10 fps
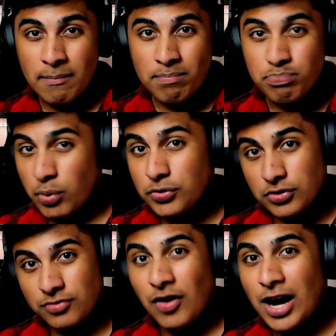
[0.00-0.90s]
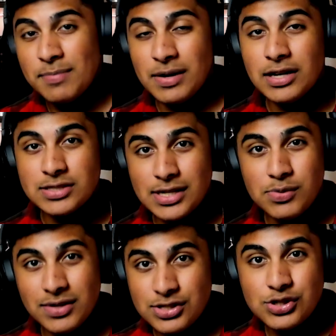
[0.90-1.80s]
Both are fine because then you
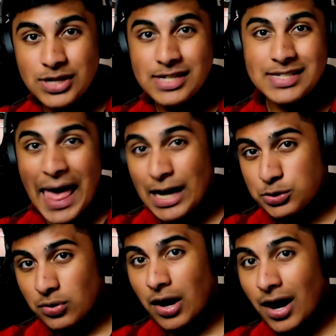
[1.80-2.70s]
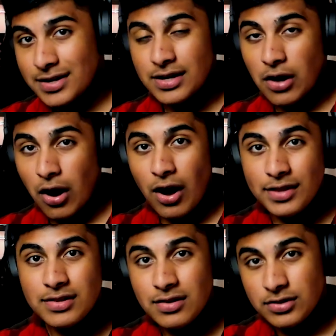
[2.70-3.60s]
can just change the actual content
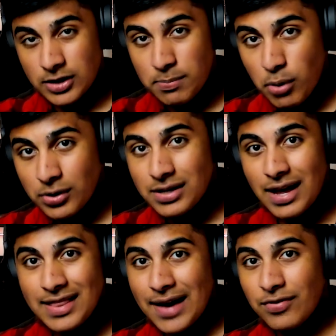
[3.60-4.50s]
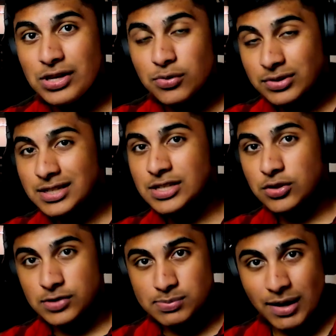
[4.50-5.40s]
on the component, and that way you only need to do
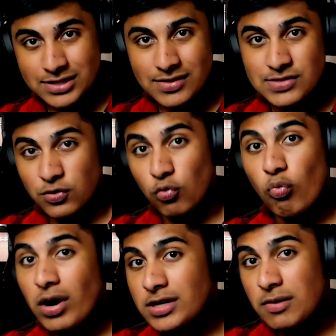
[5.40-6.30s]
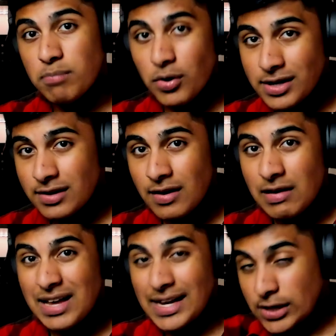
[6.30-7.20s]
responsiveness for one component
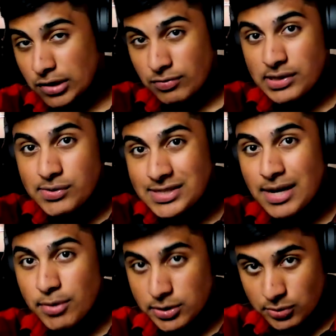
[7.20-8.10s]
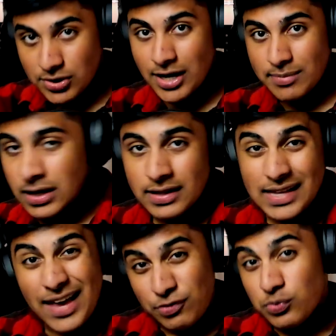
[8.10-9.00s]
and you can reuse that multiple times.
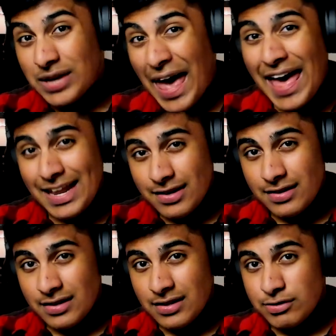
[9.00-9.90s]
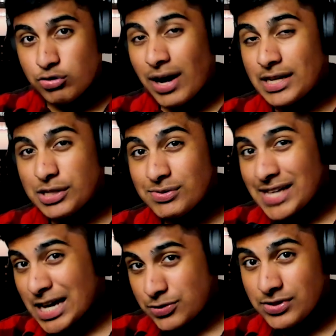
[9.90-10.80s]
If you can, try to use
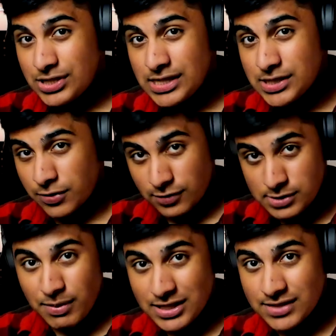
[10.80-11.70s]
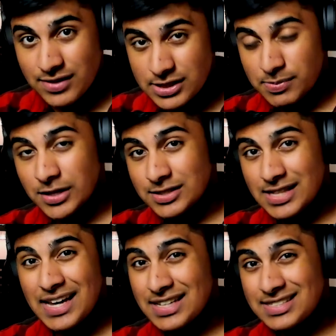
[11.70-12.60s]
SVGs for responsiveness because
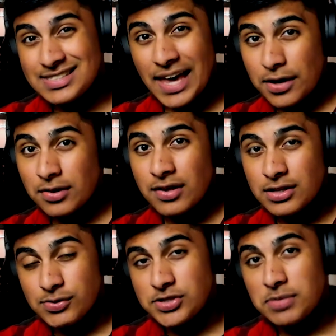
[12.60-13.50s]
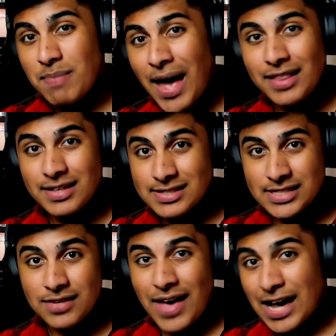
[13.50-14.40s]
they can scale using math
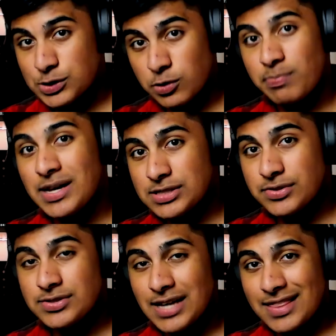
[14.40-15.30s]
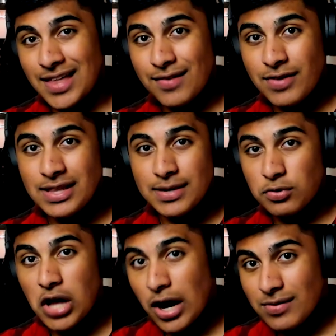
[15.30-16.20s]
instead of actual pixels, and that way they
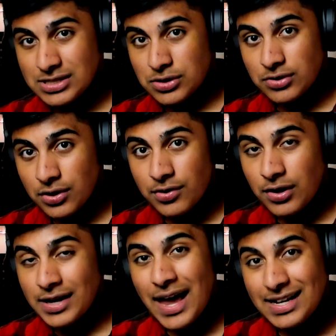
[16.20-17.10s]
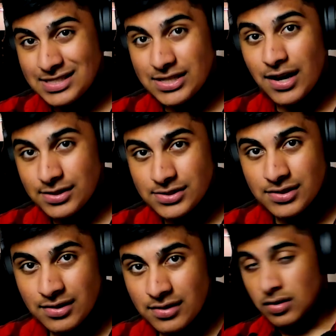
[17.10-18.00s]
will always look good on any size.
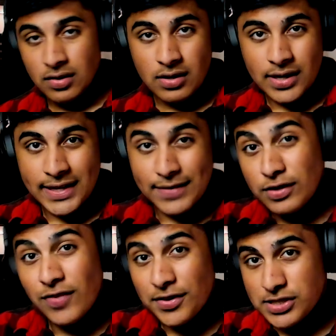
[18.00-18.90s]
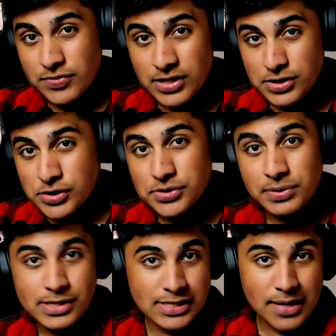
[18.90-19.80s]
If you found this video useful,
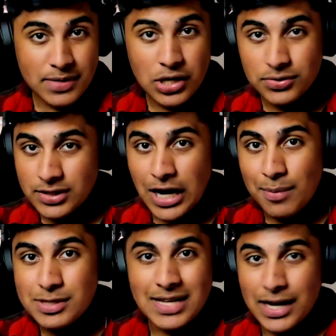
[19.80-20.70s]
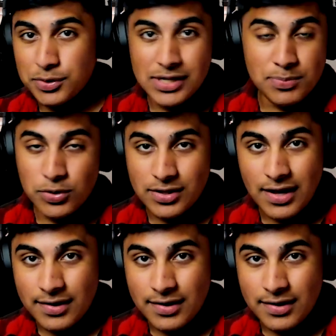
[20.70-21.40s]
just let me know in the comments. I don't need more than that.